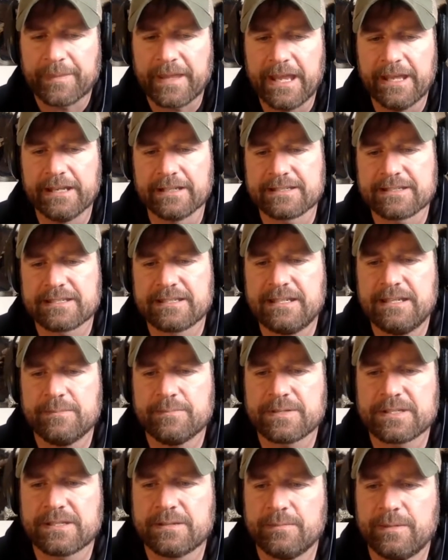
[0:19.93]
And it
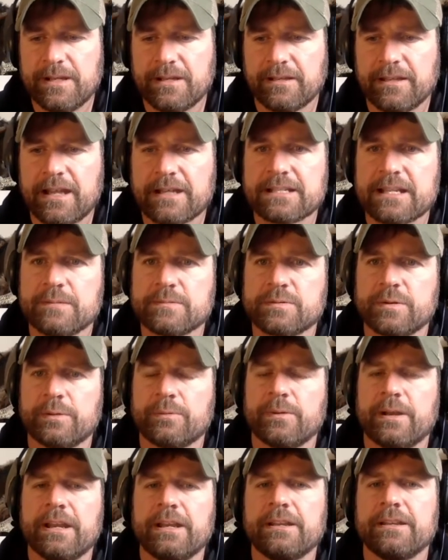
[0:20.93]
seems to me a lot of times we
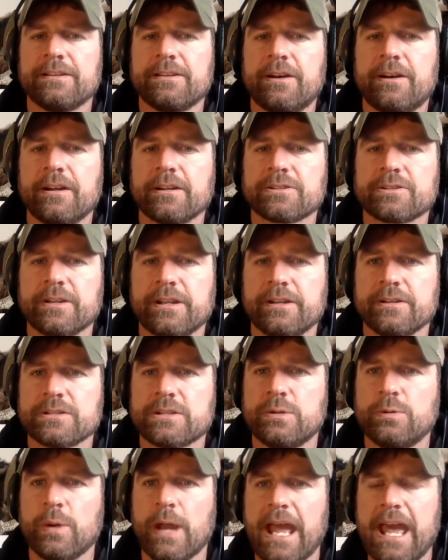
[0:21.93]
run into dog trainers
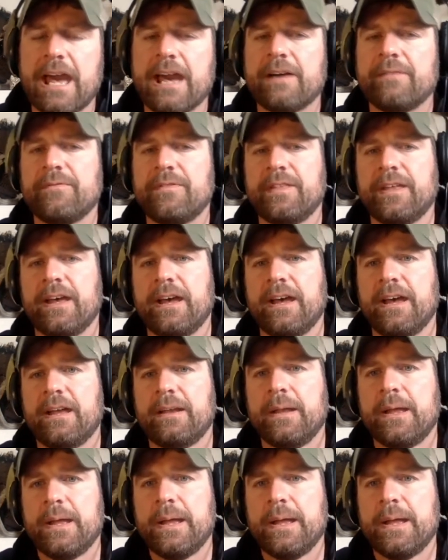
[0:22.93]
who have that,